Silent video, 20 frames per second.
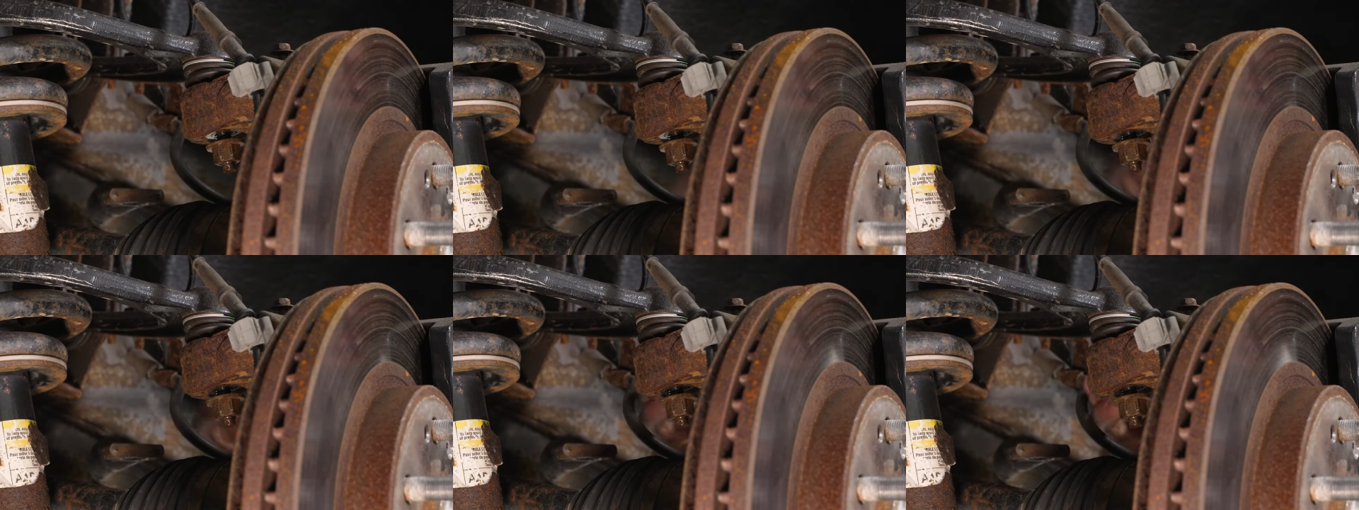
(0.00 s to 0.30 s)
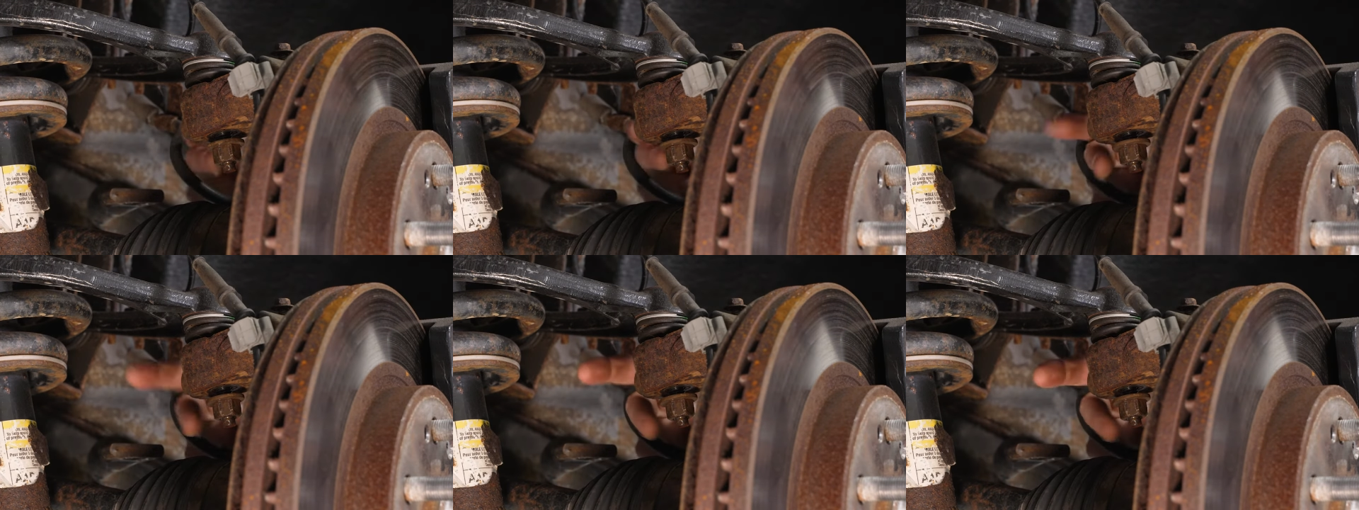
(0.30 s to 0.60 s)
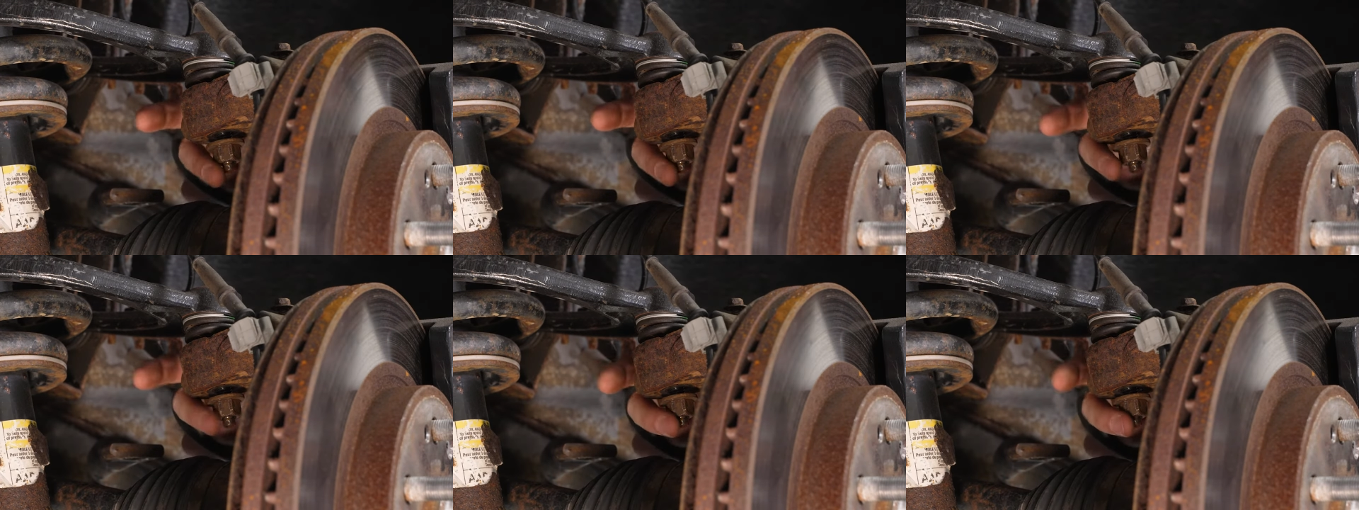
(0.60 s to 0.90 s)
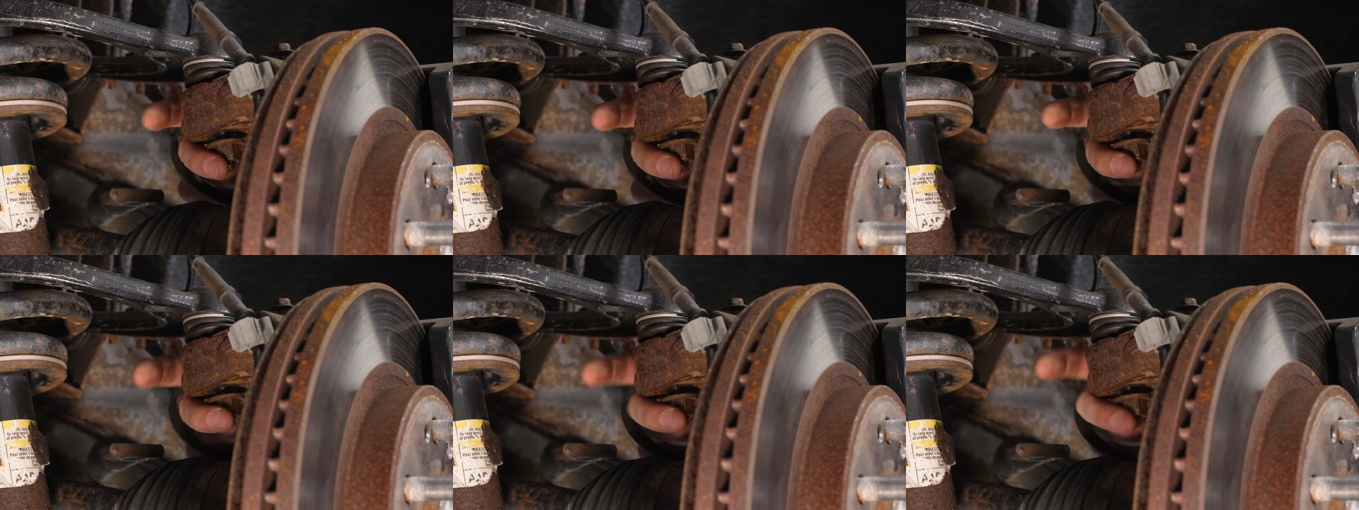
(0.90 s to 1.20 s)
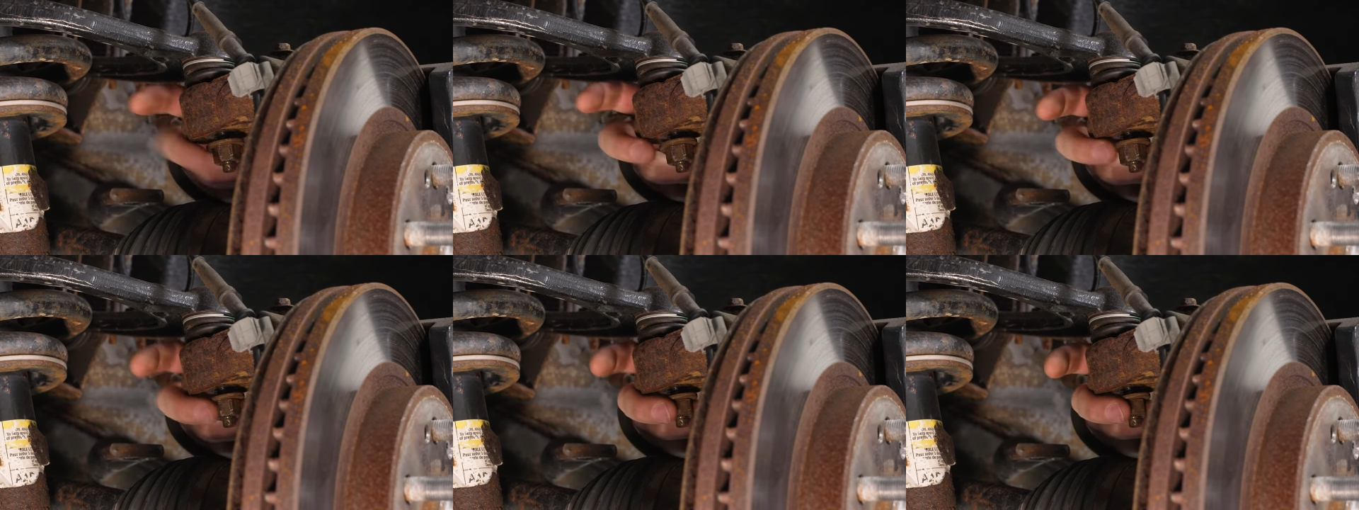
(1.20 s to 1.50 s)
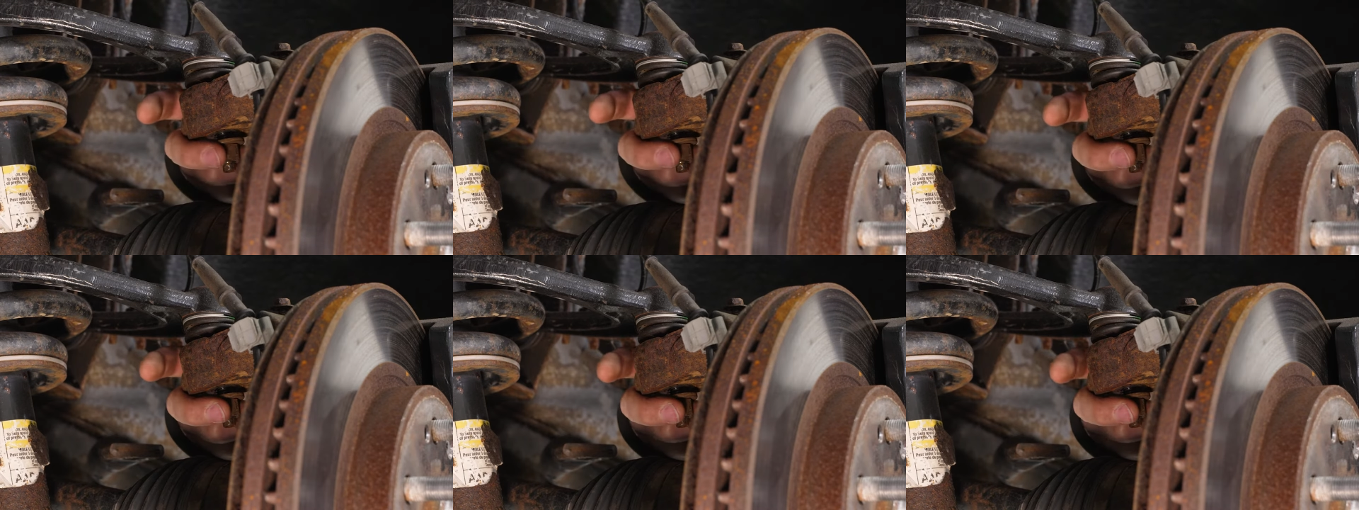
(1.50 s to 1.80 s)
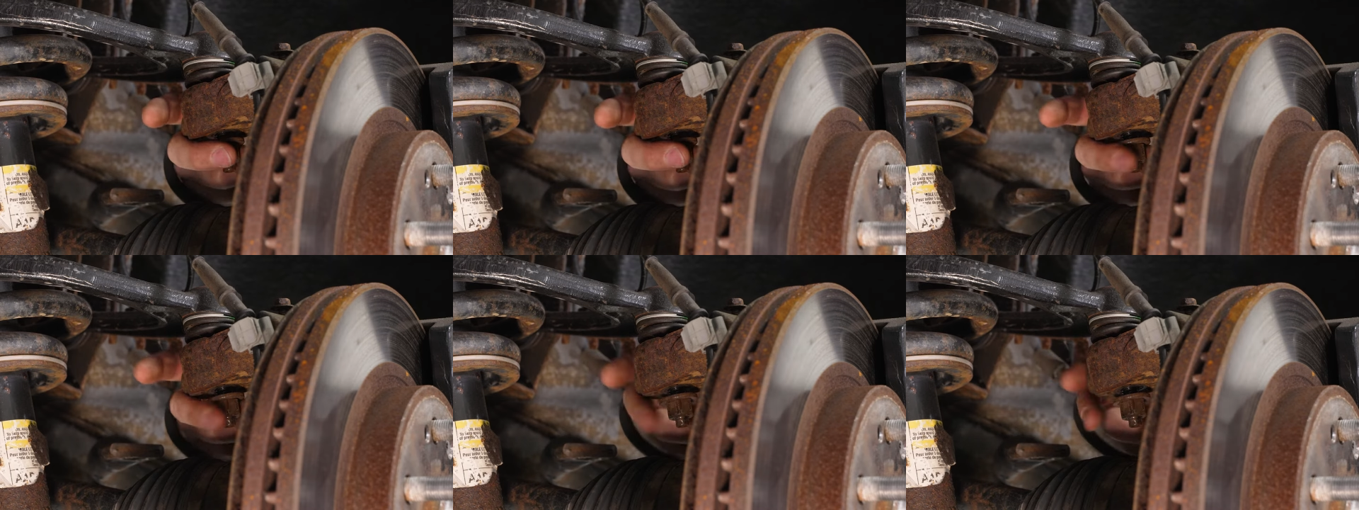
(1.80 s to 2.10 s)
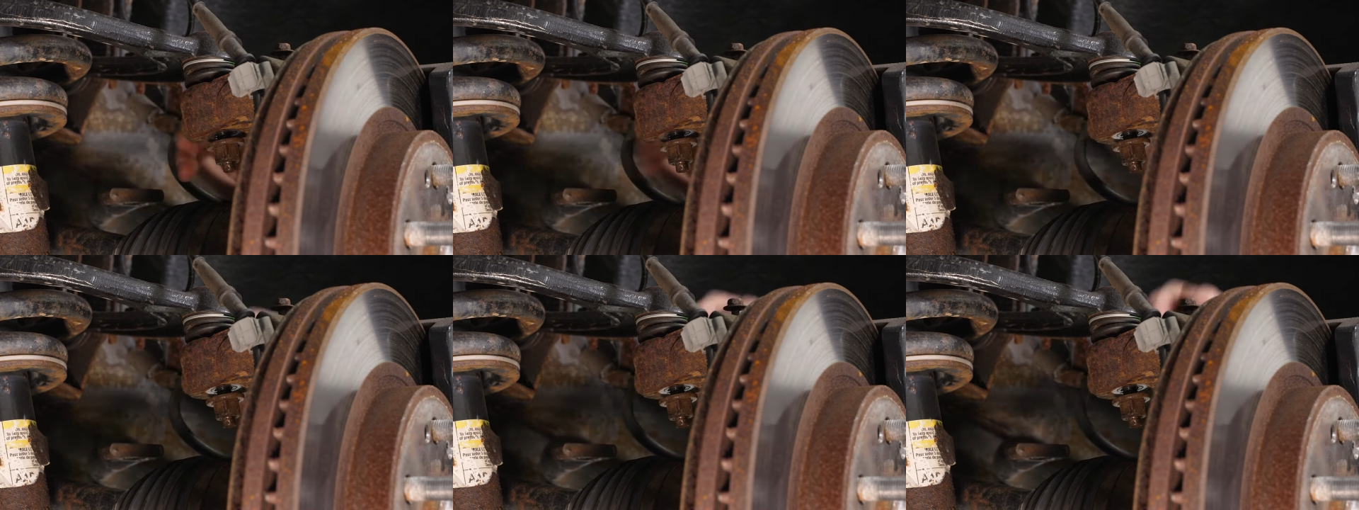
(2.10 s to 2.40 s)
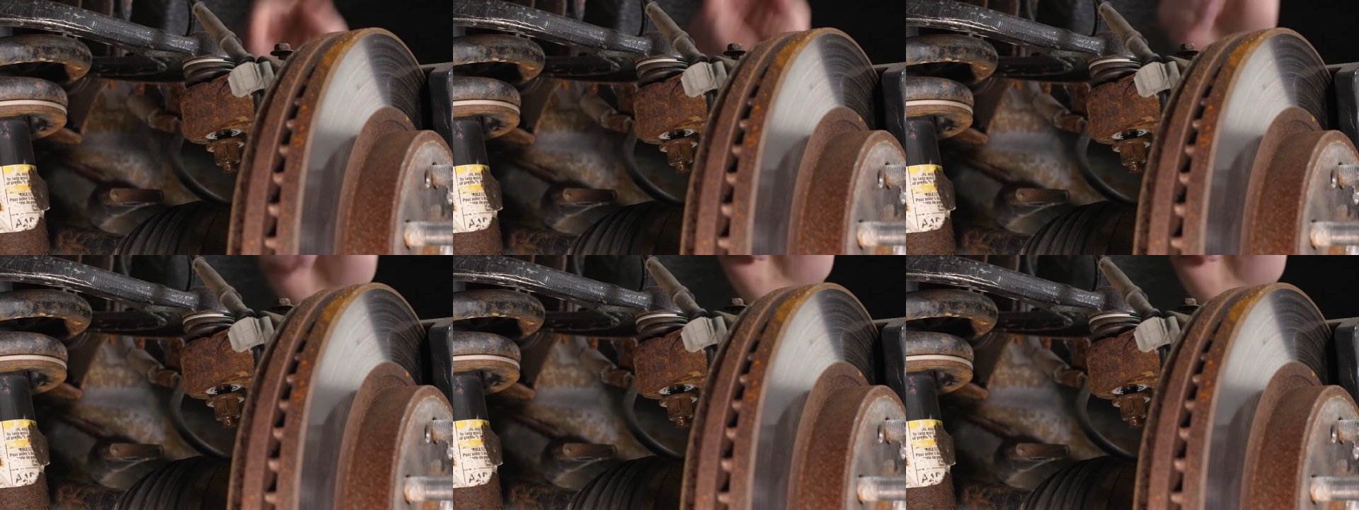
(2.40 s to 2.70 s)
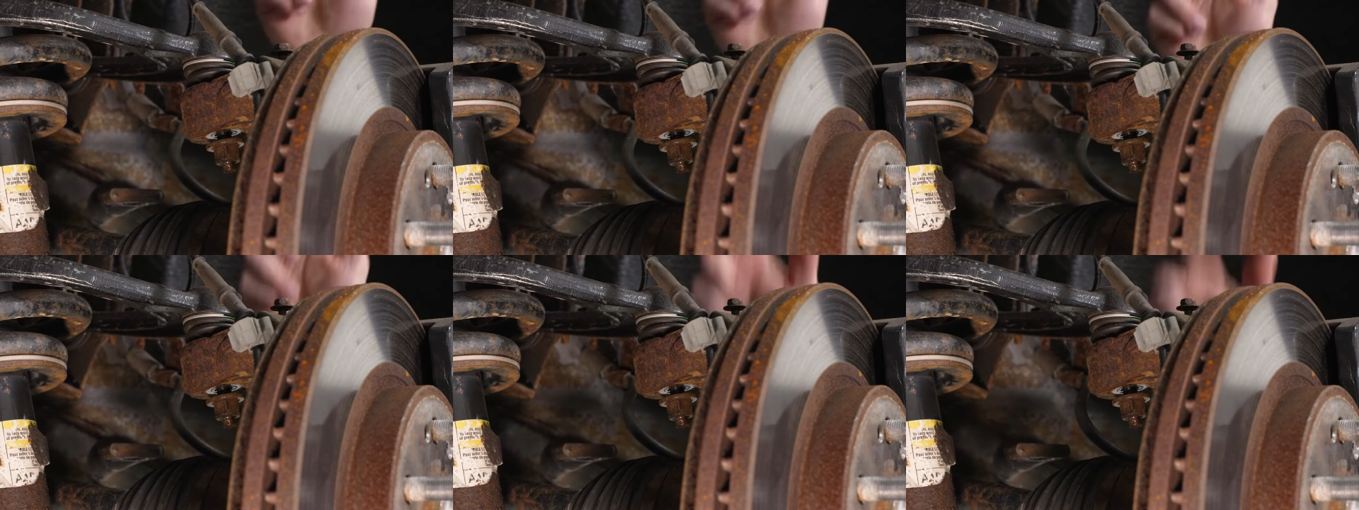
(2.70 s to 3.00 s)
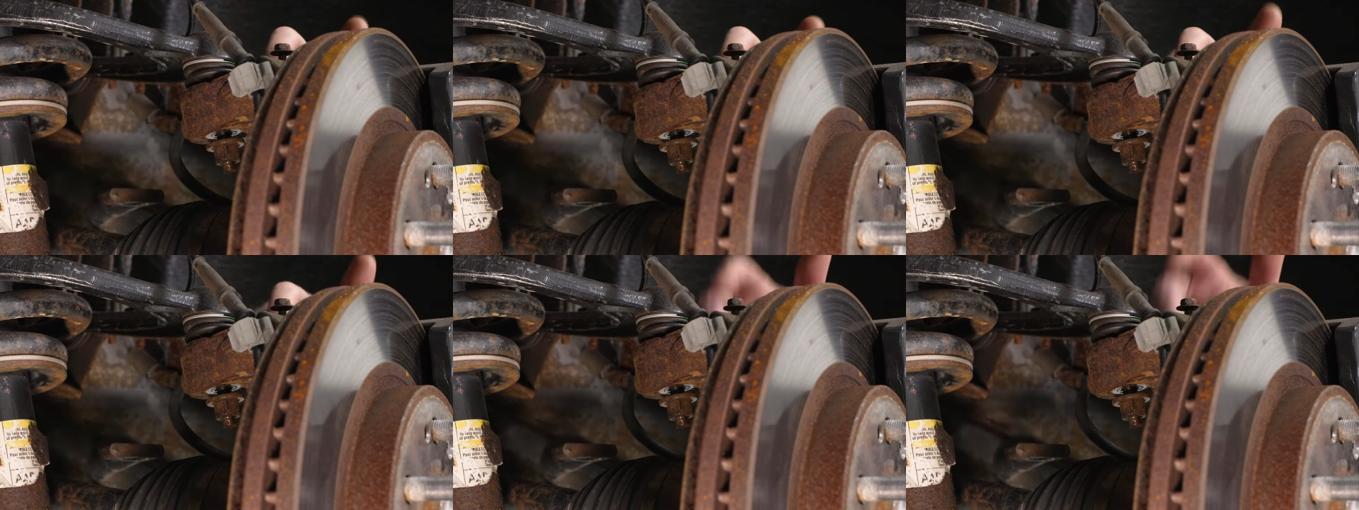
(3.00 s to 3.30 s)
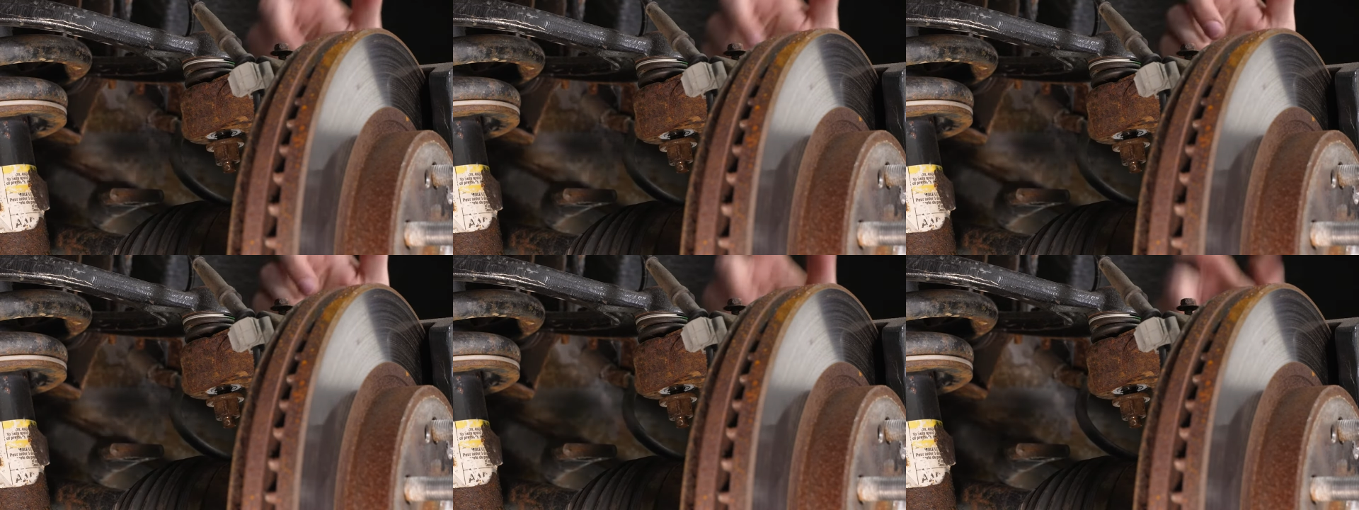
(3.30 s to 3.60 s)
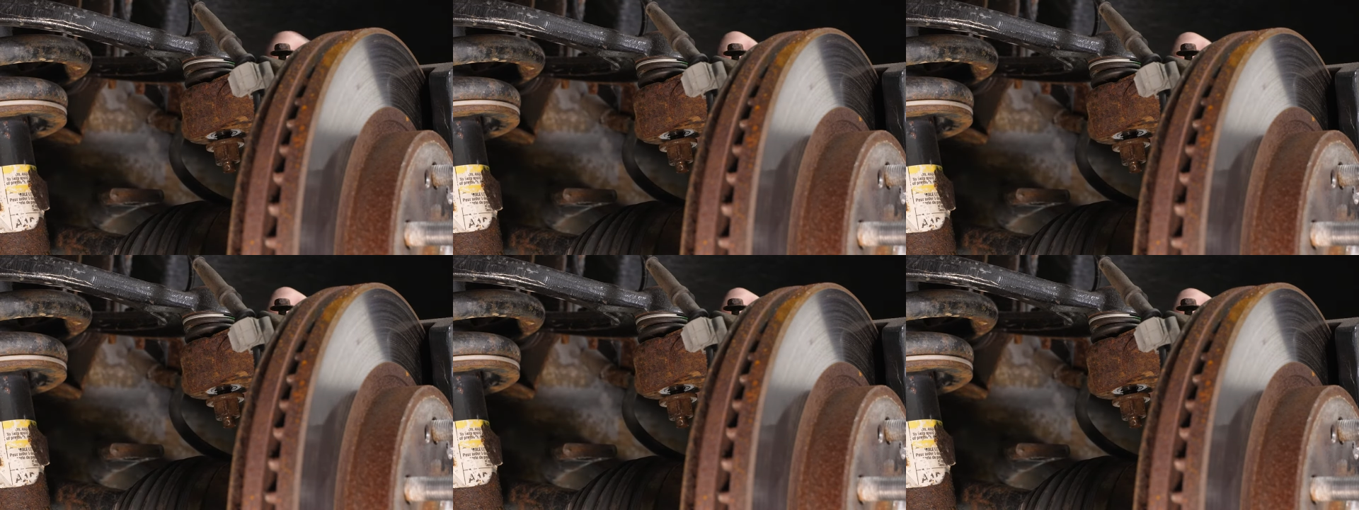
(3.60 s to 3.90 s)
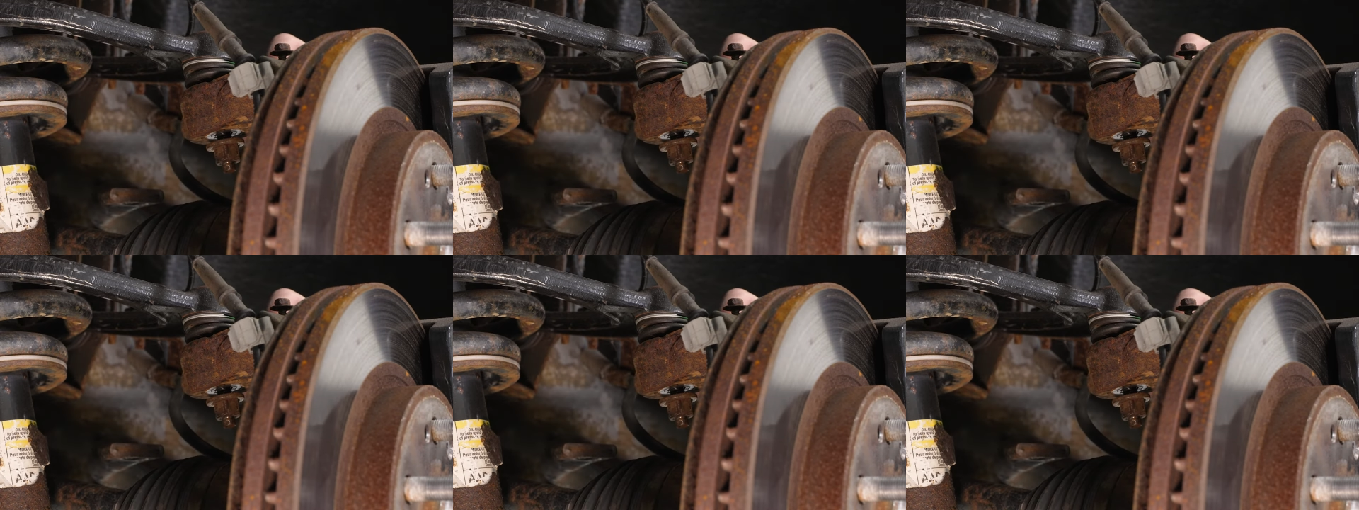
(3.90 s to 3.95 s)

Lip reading: Nobody's mouth can be seen.